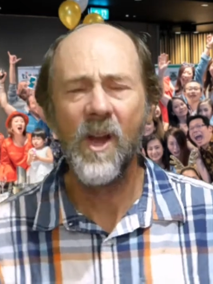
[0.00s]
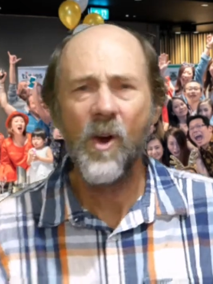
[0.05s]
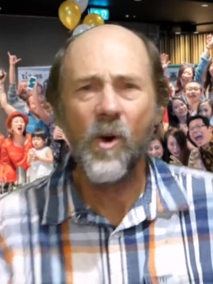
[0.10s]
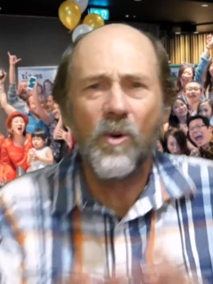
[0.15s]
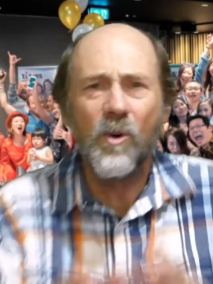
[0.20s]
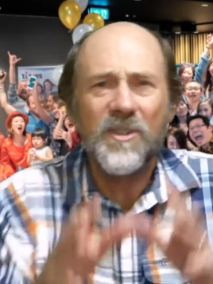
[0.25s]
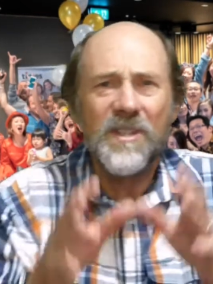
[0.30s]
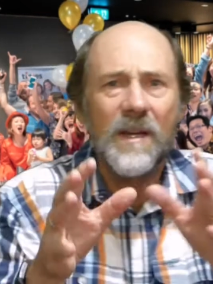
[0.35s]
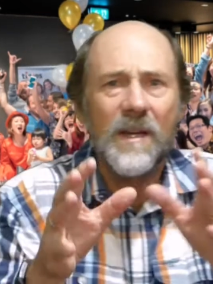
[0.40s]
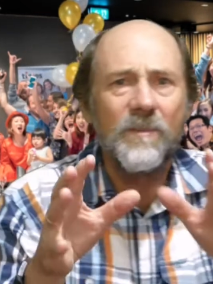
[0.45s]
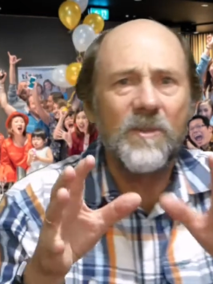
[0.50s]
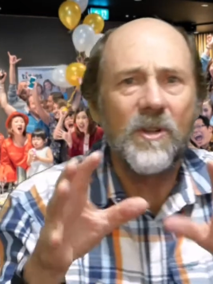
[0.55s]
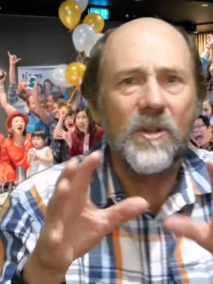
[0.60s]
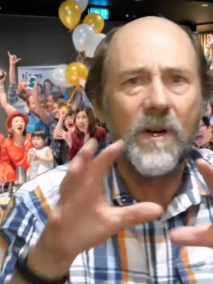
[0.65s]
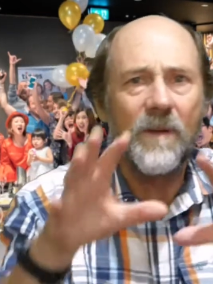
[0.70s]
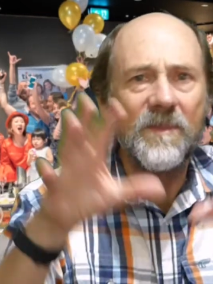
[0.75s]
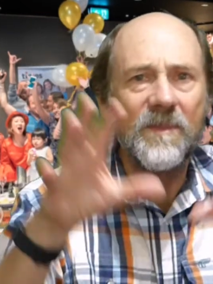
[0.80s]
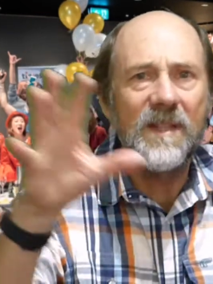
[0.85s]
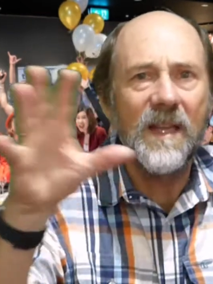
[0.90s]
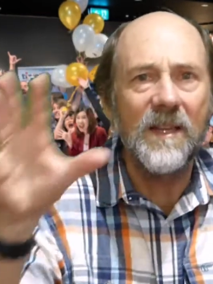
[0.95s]
Or
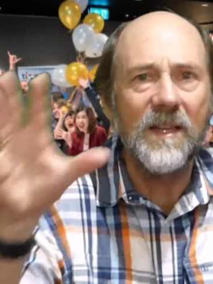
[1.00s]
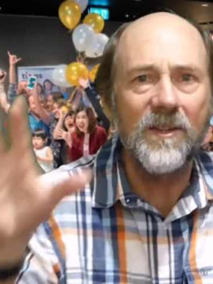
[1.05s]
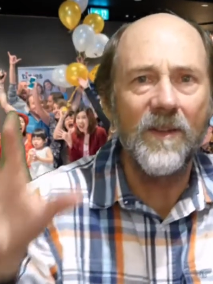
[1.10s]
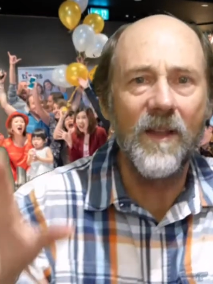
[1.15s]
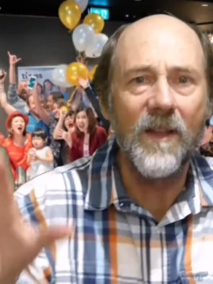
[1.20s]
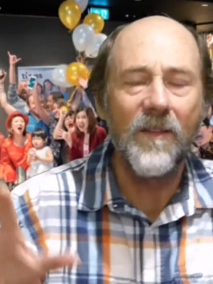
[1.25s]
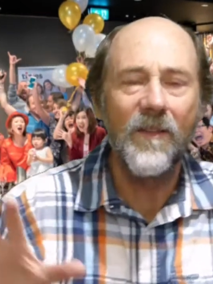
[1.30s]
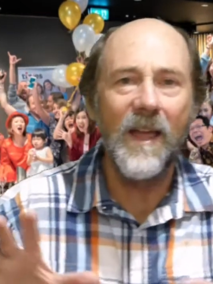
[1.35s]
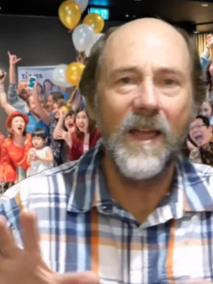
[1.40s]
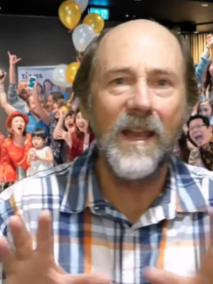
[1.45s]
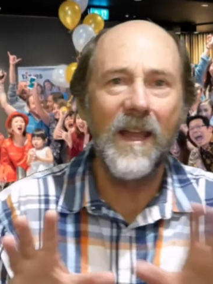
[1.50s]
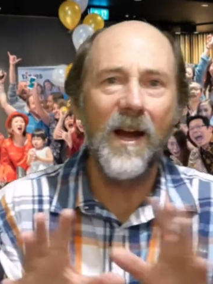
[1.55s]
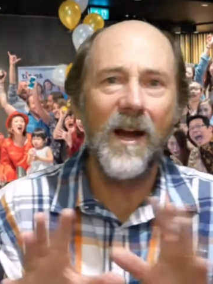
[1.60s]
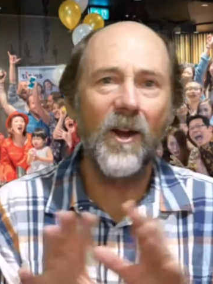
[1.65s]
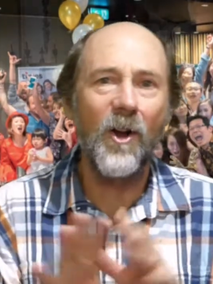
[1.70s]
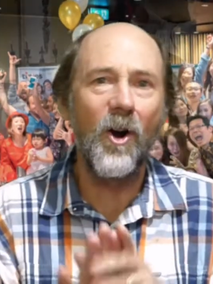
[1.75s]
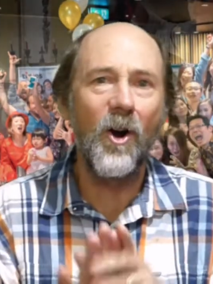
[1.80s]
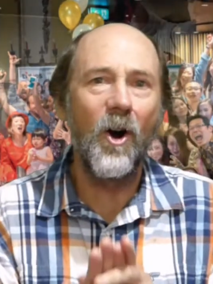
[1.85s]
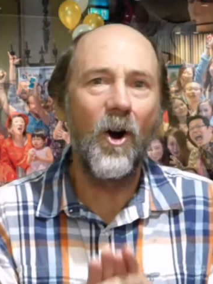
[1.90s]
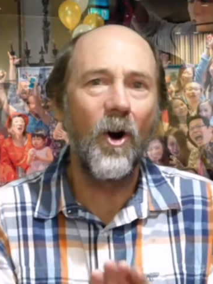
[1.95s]
sometimes that
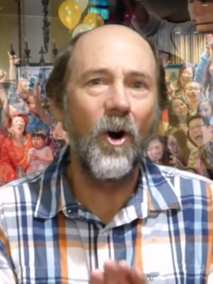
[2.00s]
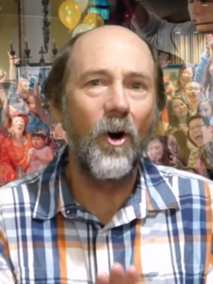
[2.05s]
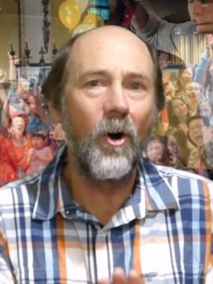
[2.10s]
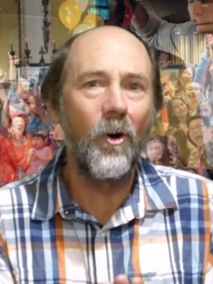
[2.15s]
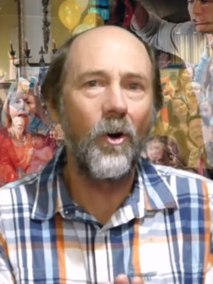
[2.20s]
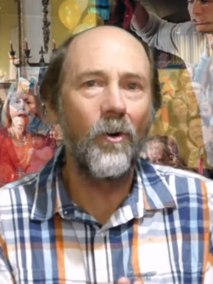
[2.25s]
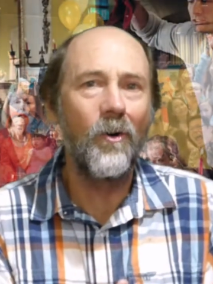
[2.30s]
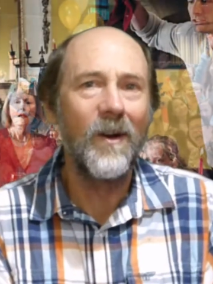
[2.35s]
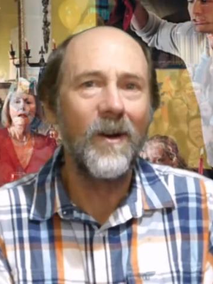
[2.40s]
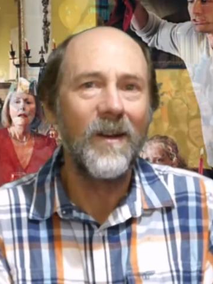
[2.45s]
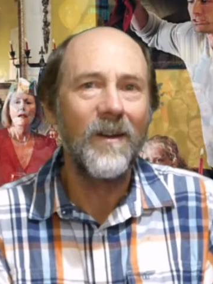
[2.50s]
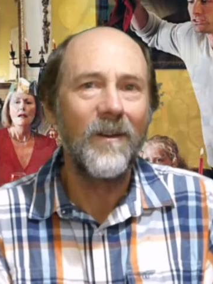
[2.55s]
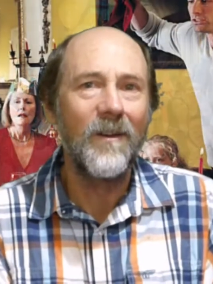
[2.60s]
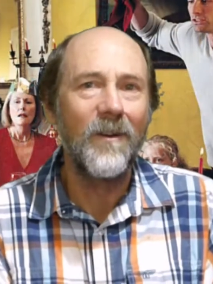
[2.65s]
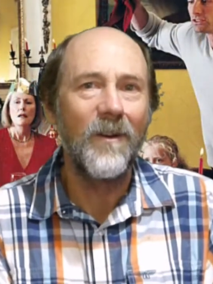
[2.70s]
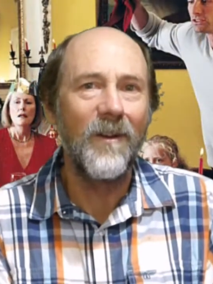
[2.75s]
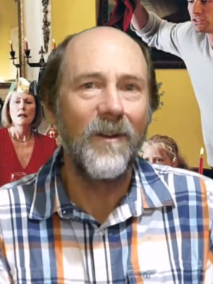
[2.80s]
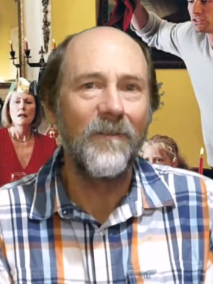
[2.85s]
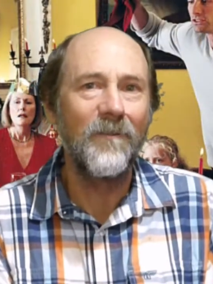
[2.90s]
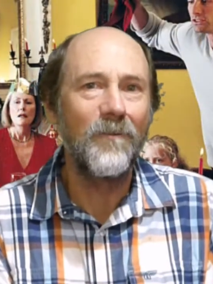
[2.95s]
alcohol
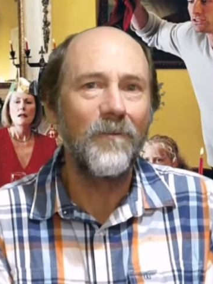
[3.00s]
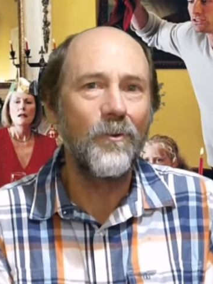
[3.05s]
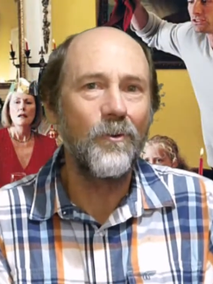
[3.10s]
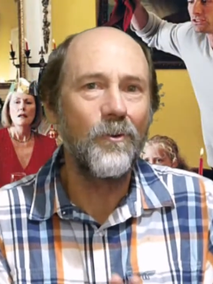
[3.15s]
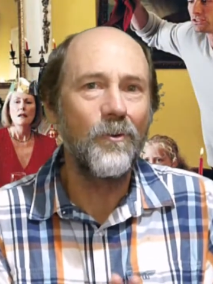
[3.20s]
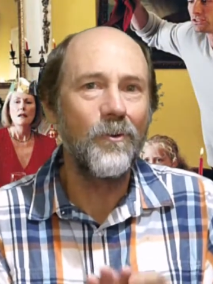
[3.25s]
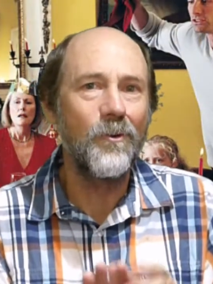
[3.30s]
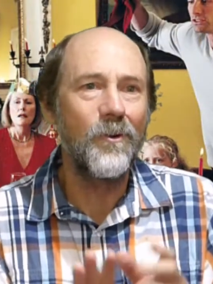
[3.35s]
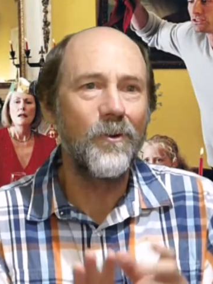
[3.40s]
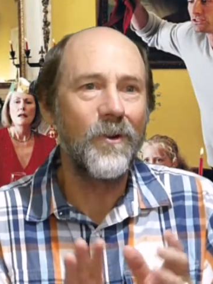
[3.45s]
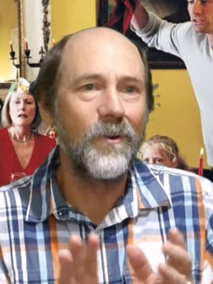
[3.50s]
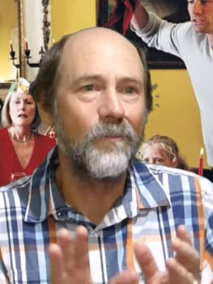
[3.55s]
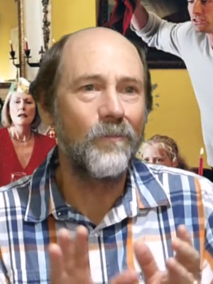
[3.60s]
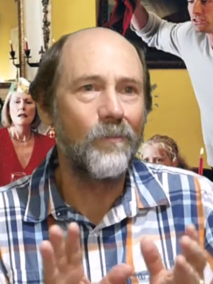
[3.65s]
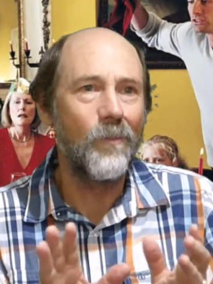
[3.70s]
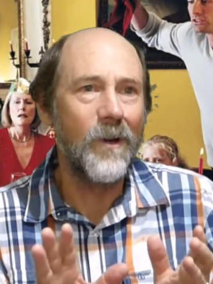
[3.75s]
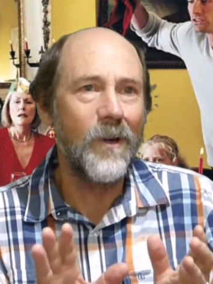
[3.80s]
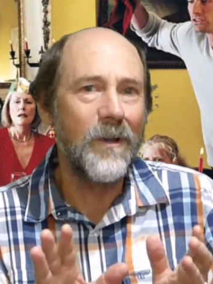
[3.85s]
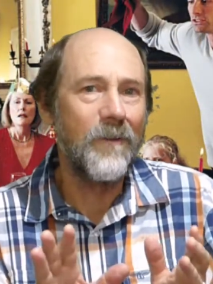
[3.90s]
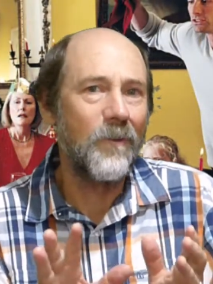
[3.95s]
and food
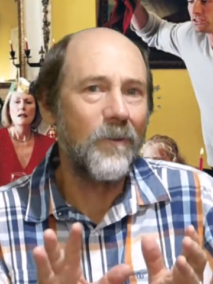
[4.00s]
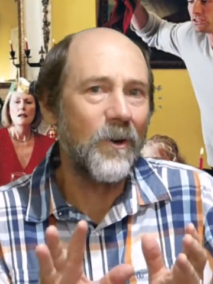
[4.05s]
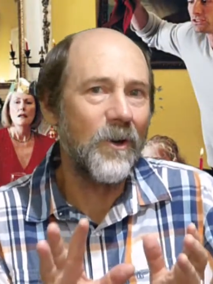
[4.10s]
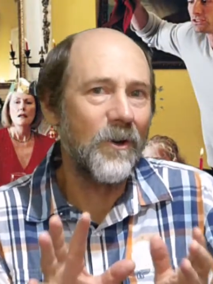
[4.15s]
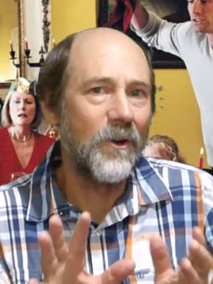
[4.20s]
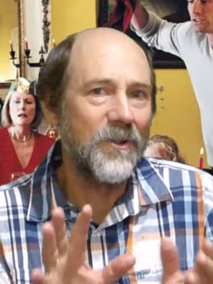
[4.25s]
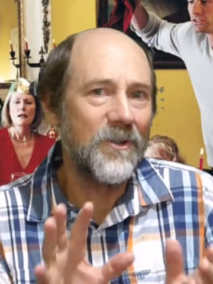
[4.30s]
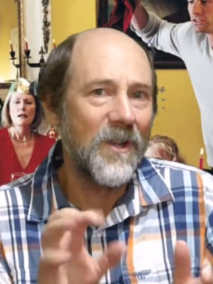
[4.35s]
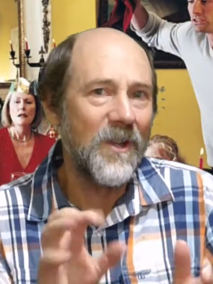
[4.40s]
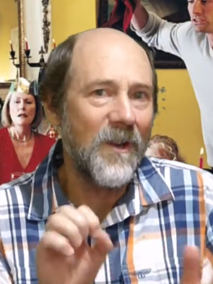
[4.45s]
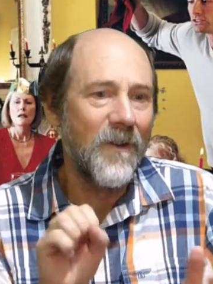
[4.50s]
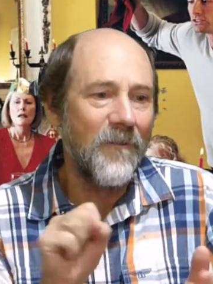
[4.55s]
and whatever else